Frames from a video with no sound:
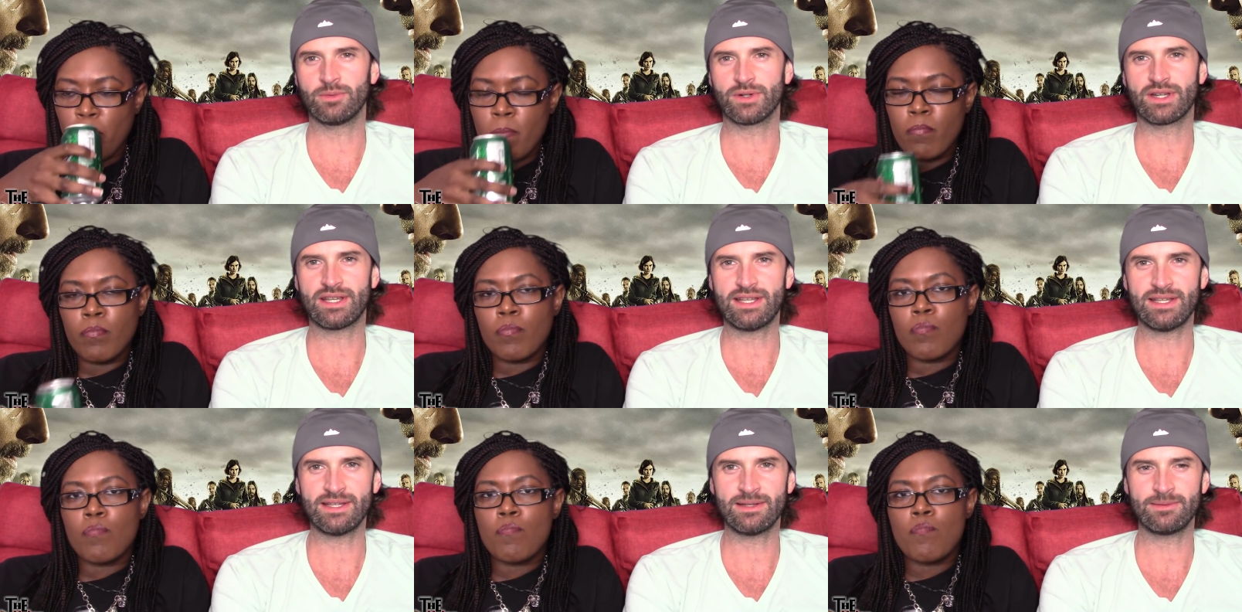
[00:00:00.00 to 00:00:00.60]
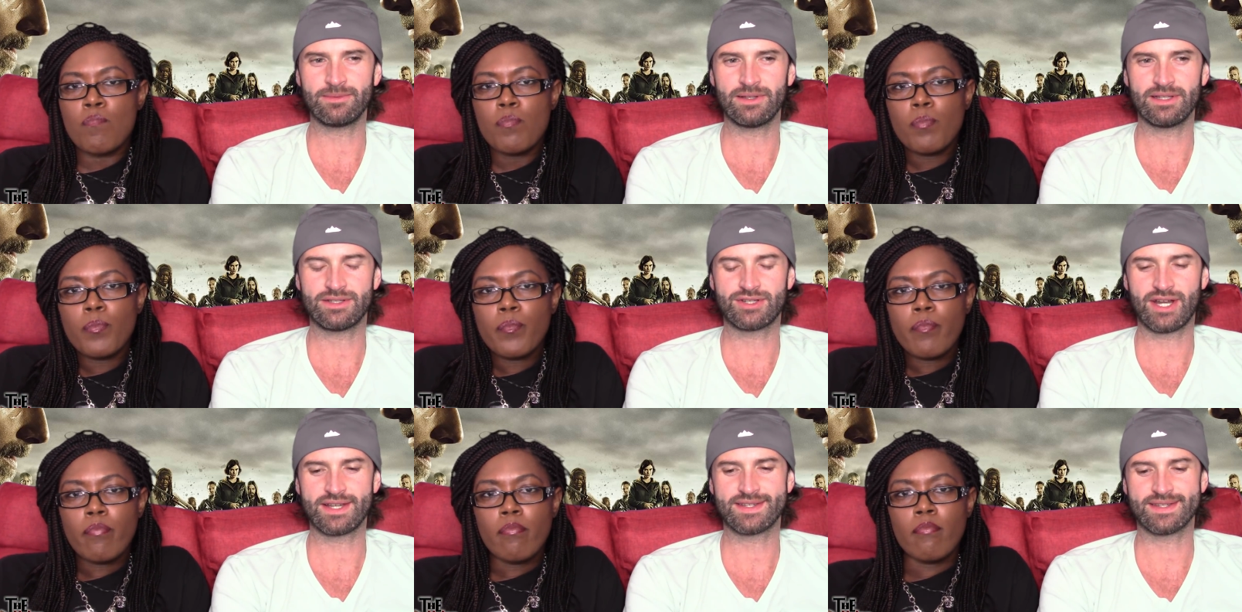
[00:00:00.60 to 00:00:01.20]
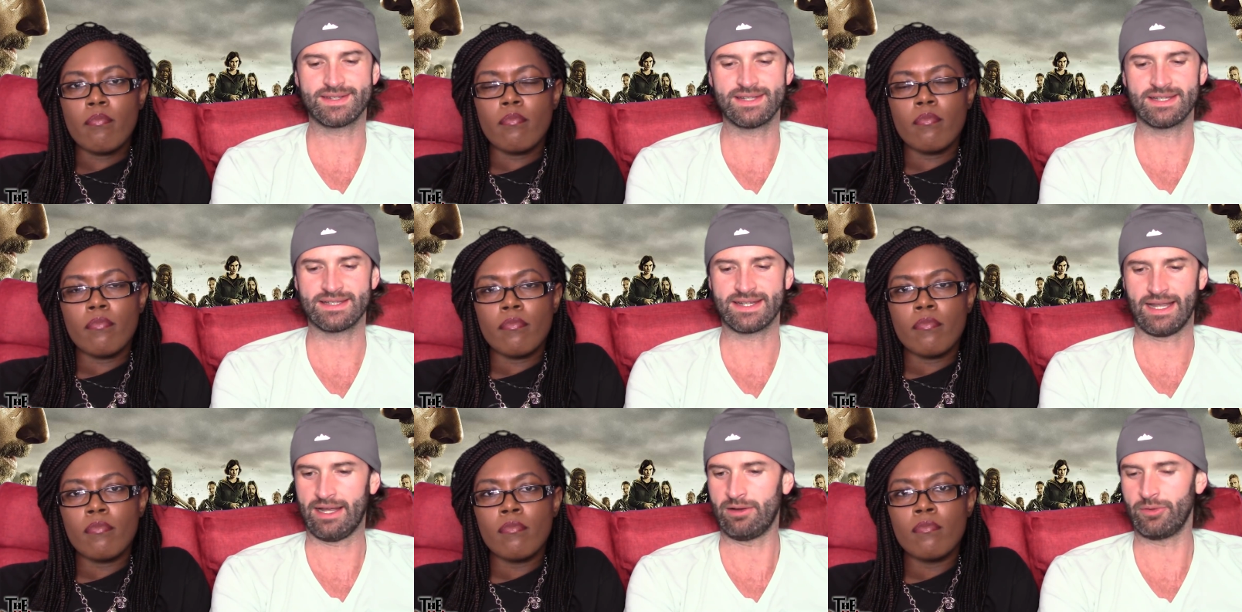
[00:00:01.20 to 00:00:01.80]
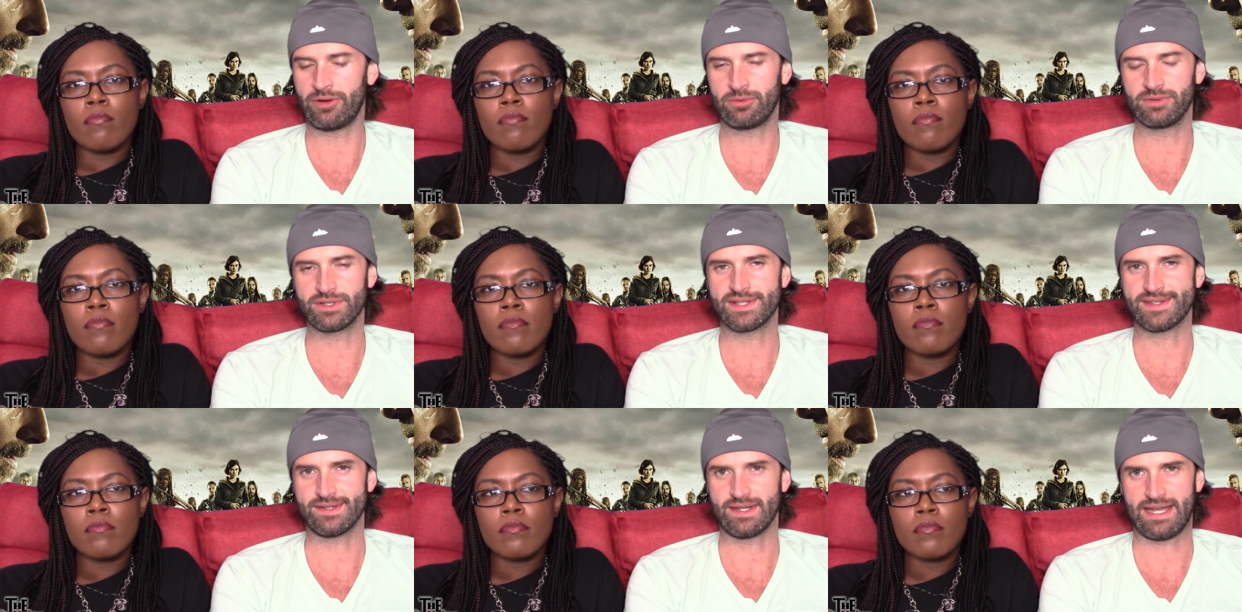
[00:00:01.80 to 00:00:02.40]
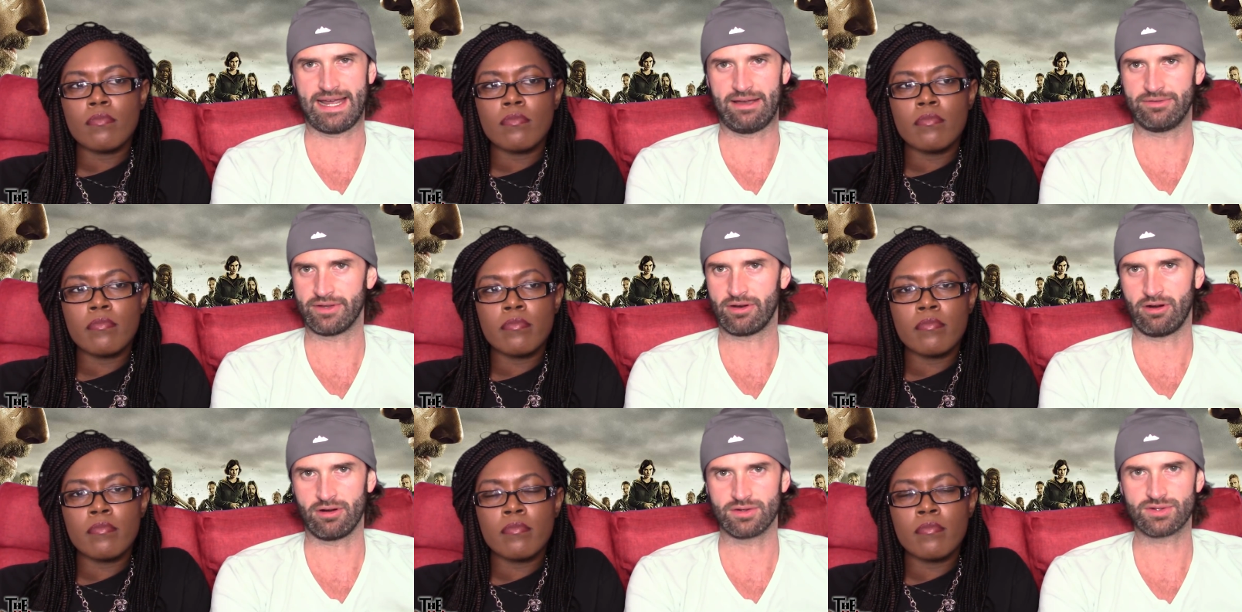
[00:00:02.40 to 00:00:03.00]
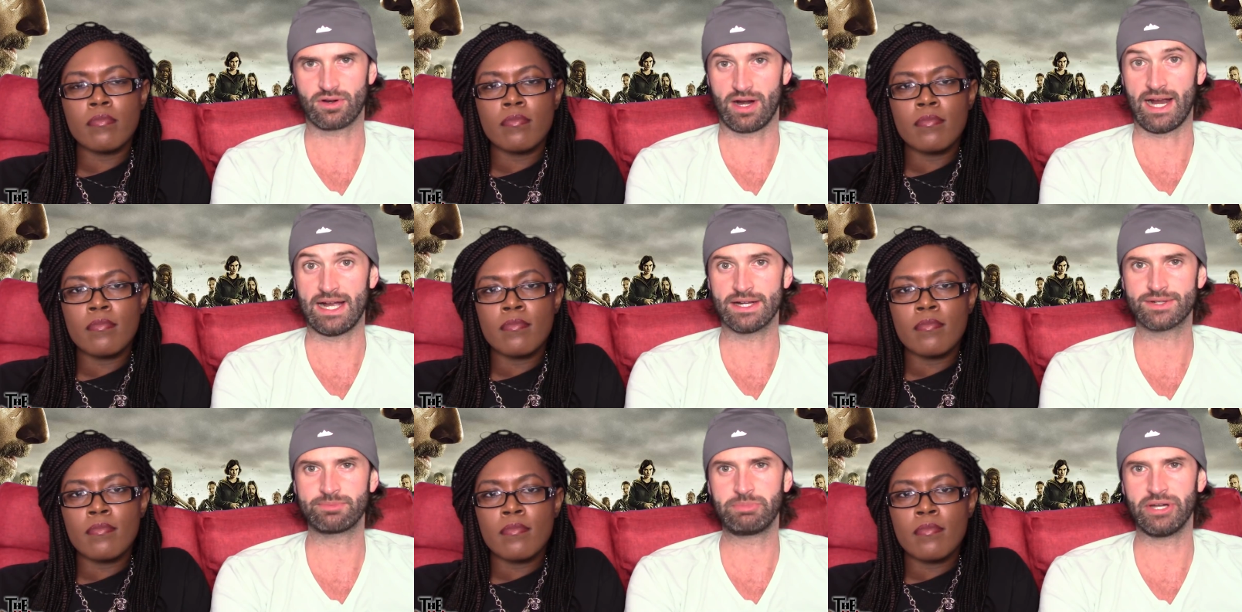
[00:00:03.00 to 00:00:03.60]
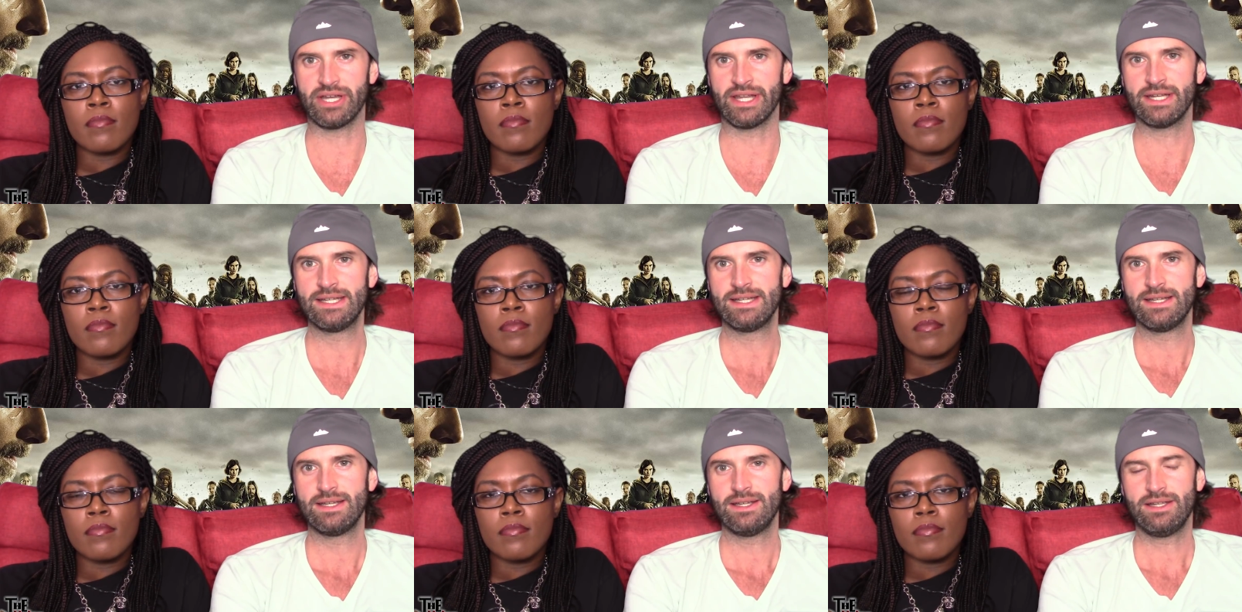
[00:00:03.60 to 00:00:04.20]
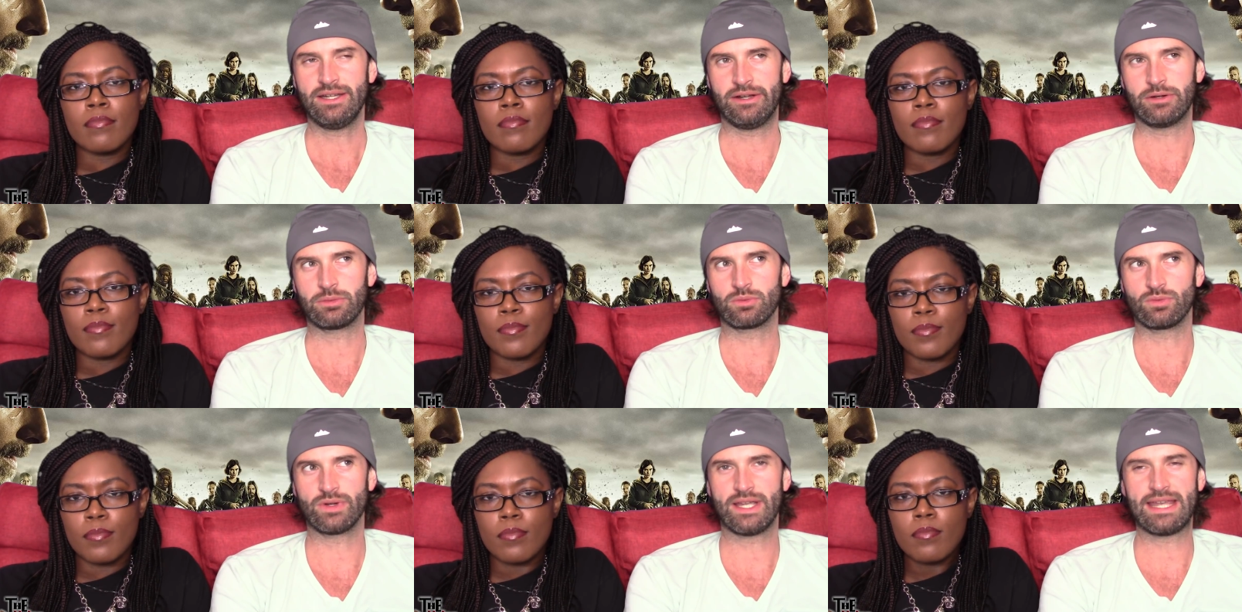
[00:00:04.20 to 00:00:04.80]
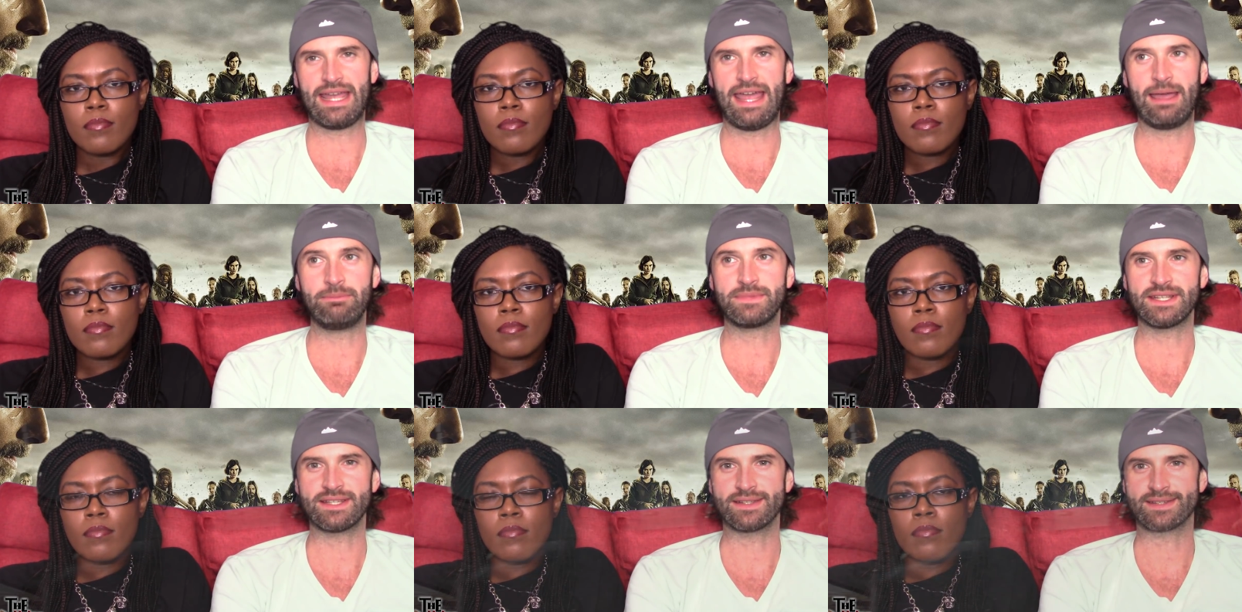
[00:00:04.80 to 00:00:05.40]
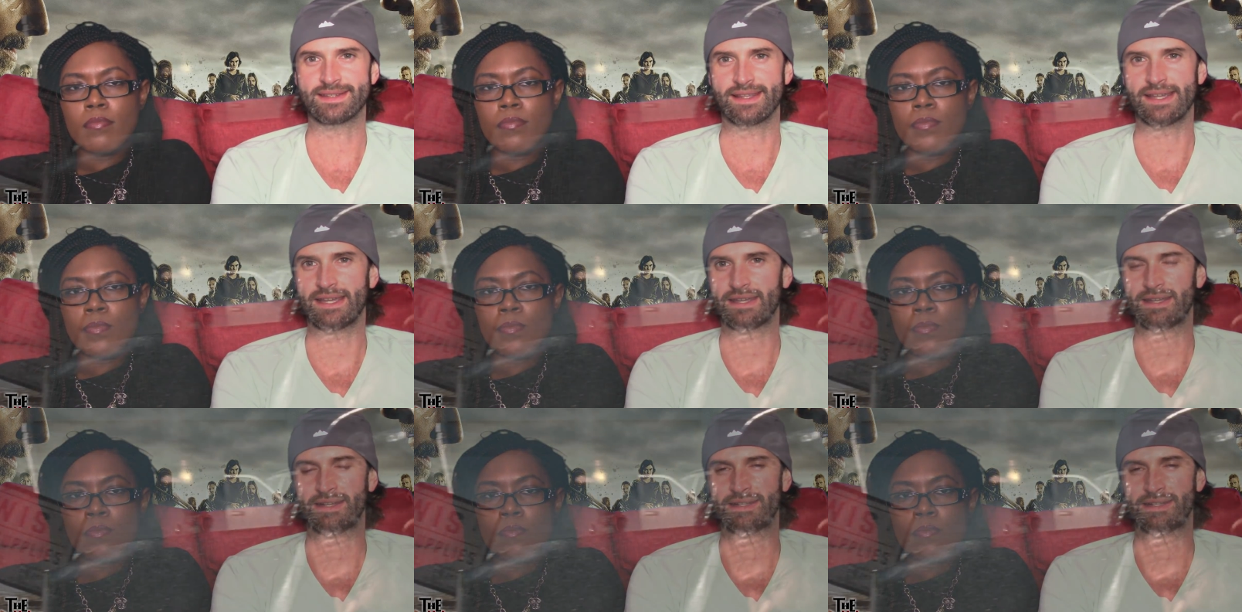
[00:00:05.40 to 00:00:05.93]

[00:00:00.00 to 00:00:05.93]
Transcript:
Speaker 1: when he chases Negan down, we don't really see like how the cars crash, but you know Rick empties like an